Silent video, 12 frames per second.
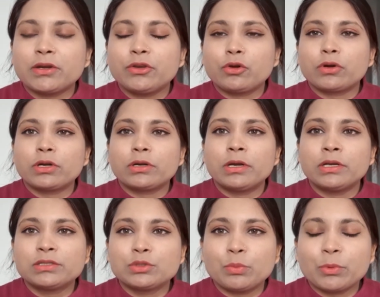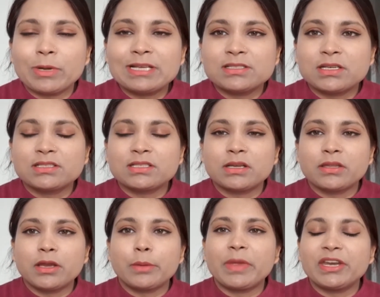Your supervisors are
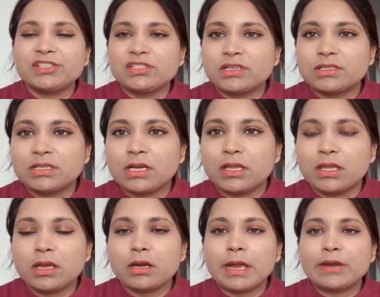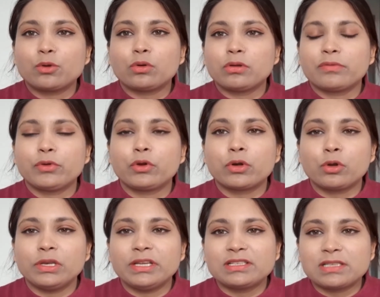there, managers are there, and all of your
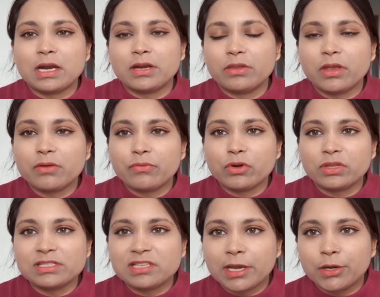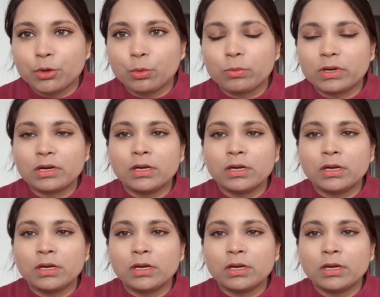colleagues are there for this handover.